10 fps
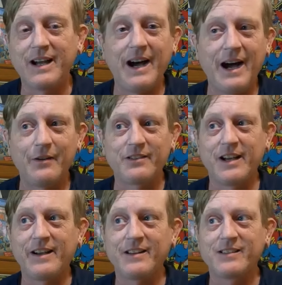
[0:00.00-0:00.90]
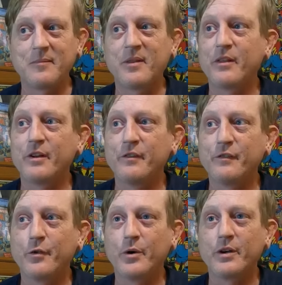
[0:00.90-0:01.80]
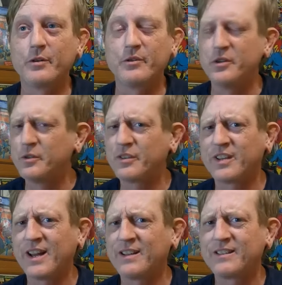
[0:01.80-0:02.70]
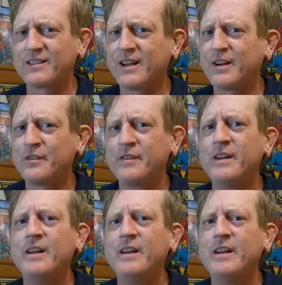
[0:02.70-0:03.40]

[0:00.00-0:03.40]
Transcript: outside of some of the foil newsstand stuff